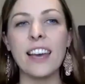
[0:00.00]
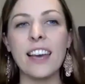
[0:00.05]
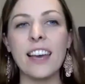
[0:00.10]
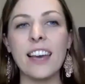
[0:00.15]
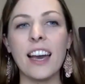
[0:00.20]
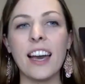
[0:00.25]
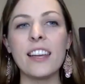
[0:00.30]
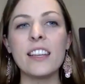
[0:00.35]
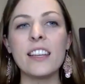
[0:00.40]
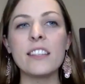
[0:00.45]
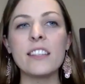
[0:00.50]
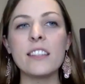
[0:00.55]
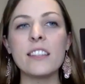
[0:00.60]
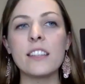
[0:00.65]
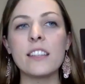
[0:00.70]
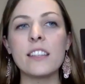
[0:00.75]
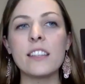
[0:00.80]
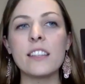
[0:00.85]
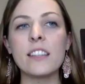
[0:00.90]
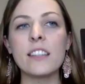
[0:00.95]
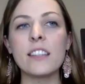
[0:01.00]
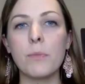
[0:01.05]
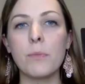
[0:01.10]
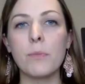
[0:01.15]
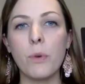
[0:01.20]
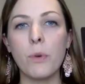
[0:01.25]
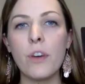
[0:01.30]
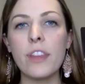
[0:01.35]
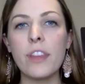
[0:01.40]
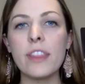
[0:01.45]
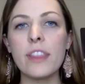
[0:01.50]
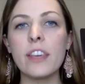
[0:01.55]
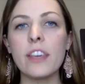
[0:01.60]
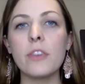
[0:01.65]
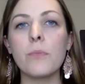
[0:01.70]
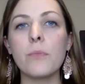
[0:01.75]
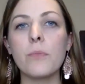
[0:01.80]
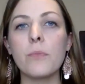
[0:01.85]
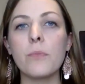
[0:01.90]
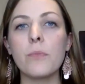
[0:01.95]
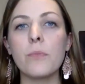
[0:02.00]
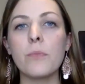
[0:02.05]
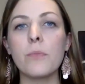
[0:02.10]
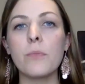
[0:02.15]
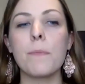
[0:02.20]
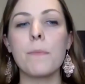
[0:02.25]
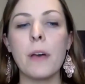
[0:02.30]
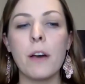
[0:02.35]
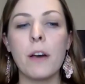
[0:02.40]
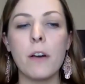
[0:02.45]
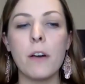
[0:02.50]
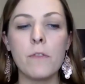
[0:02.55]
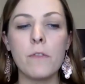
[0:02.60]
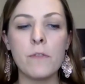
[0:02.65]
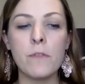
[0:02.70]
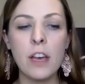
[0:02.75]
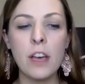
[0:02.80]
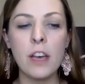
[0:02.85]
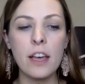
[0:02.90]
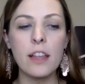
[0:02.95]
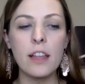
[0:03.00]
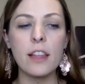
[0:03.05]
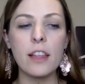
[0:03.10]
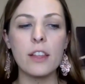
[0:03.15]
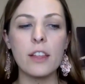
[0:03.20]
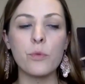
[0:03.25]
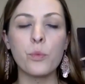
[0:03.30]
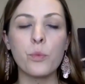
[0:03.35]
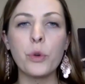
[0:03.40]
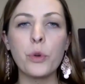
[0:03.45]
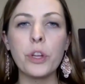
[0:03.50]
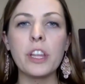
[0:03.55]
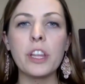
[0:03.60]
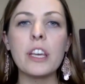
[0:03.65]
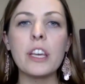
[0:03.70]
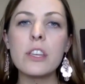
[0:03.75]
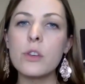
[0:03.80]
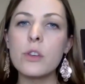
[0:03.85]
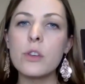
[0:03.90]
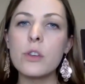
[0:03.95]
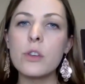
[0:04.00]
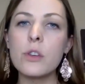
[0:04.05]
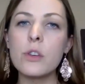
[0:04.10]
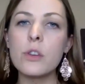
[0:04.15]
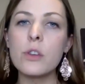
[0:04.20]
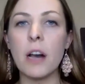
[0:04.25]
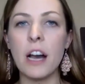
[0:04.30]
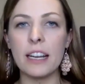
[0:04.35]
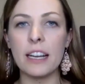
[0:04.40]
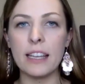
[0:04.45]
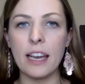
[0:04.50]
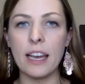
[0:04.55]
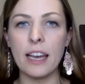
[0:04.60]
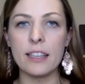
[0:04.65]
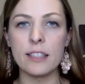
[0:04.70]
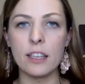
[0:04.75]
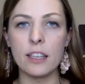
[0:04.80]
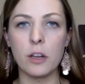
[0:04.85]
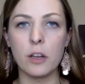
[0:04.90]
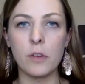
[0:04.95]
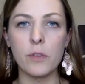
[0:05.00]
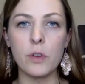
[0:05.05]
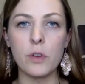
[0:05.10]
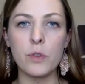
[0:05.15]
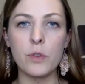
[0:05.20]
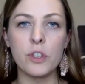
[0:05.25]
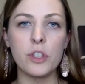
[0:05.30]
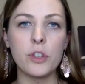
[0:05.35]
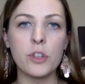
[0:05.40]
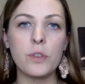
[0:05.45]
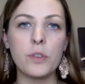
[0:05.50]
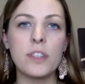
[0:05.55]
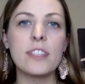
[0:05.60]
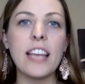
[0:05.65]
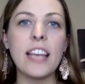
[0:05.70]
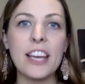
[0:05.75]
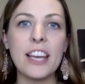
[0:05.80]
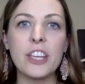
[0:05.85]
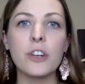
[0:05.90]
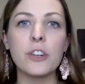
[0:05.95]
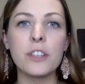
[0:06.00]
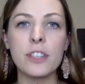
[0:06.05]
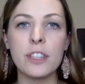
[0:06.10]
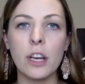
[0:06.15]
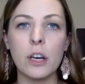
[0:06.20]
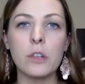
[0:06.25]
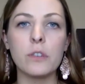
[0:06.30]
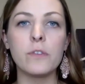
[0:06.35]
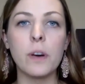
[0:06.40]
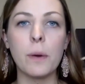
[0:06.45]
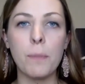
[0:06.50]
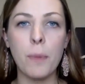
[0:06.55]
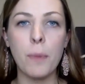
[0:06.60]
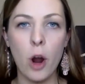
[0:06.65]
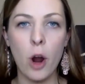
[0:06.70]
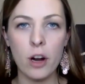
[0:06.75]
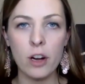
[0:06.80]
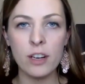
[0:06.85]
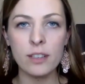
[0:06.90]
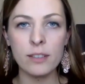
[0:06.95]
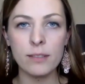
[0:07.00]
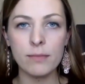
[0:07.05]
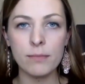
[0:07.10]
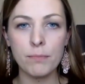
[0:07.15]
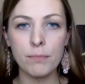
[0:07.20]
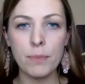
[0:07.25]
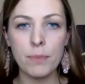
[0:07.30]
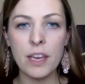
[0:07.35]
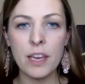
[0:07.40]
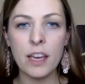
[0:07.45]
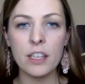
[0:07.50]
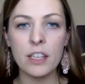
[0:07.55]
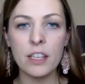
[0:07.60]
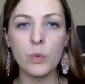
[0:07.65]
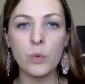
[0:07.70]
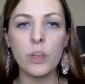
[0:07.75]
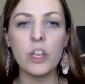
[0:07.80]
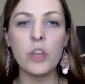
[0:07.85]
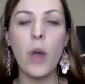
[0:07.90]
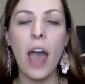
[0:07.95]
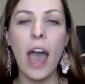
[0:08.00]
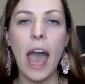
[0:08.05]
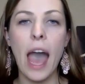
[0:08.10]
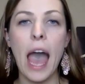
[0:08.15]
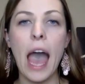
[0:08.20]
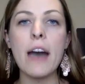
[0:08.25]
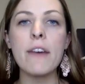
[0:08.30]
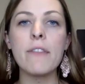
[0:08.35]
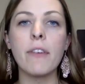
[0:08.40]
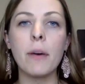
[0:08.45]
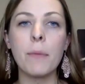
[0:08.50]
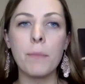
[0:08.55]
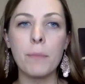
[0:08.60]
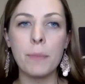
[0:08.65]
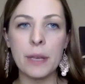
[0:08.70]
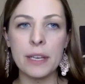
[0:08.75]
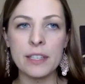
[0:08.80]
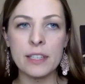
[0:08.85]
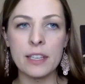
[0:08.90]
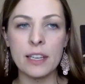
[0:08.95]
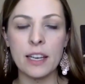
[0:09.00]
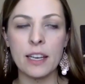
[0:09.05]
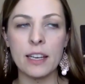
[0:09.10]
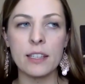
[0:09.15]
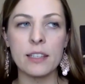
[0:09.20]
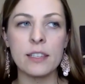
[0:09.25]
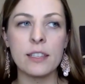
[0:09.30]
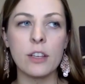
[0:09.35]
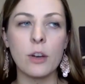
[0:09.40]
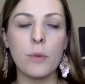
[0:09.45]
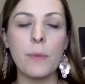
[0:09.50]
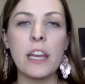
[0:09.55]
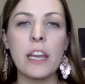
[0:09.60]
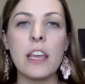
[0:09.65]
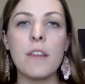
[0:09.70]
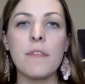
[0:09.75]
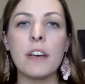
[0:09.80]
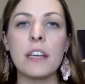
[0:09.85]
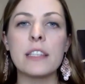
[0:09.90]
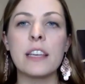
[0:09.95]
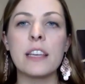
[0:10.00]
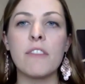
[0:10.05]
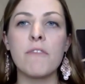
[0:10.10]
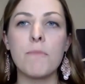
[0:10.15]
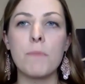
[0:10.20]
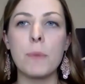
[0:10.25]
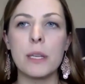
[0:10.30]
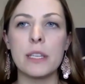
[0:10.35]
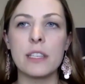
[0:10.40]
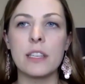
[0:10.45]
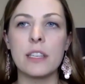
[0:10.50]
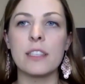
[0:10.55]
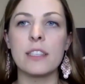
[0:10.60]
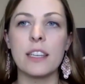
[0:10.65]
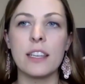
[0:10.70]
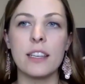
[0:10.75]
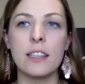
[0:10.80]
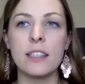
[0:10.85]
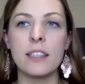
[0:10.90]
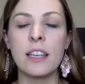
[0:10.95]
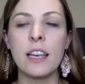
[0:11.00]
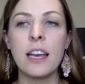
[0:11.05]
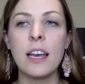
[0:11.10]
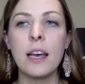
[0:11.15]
that is such a good point that you bring up of really using podcast interviews to set yourself apart. Because when you have a business, so many of us have businesses